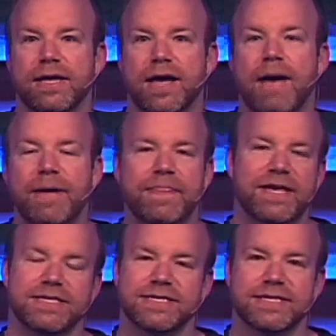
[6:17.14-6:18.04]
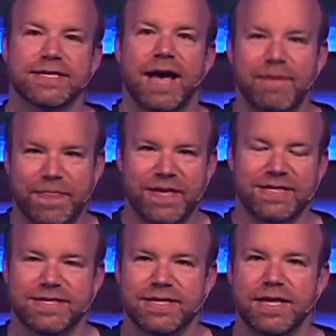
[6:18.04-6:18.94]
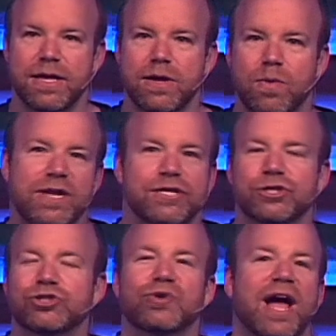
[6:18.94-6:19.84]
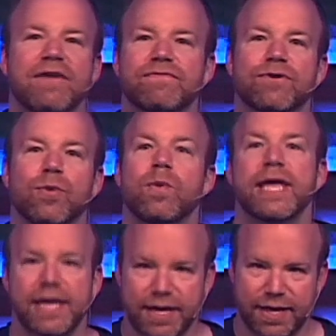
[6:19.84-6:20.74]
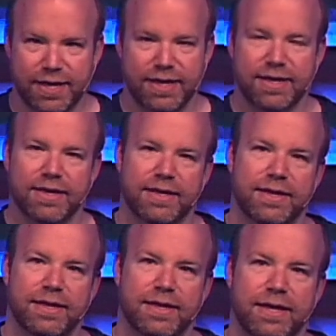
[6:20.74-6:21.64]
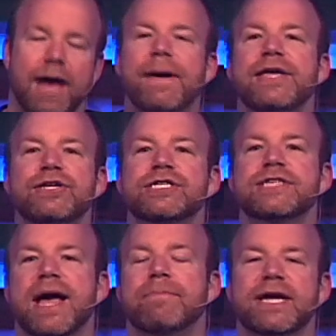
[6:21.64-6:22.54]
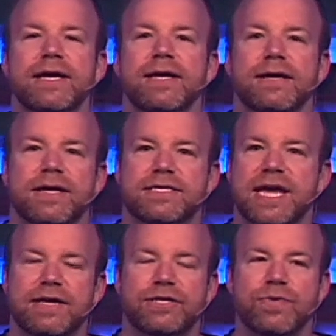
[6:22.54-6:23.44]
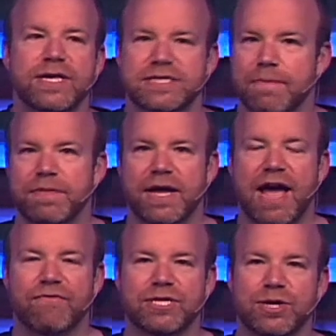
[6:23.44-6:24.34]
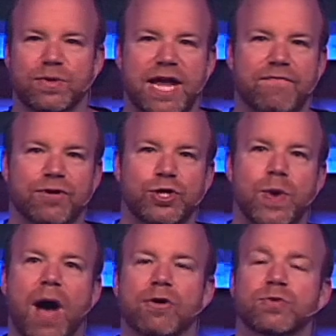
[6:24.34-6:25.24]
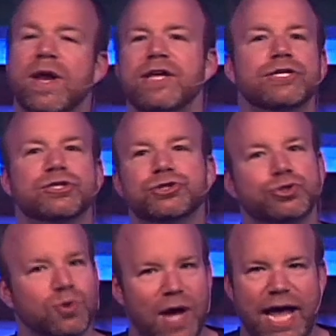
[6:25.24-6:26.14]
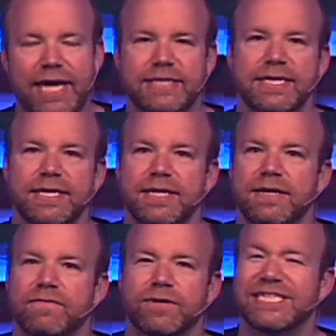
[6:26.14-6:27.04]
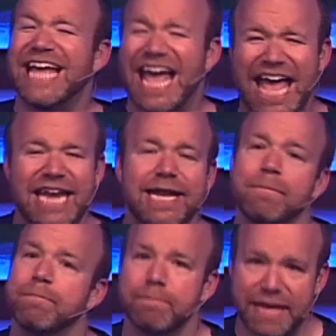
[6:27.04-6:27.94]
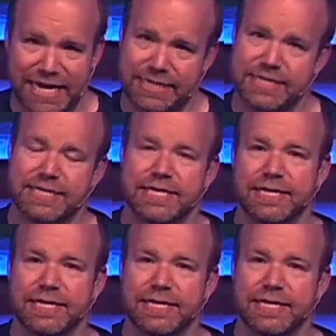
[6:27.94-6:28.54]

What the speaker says: How about this? How about this? Why don't you just try it for a week? How about you just say, I'm going to, instead of doing something every single day for 2 hours, why don't you just try it for 10 minutes?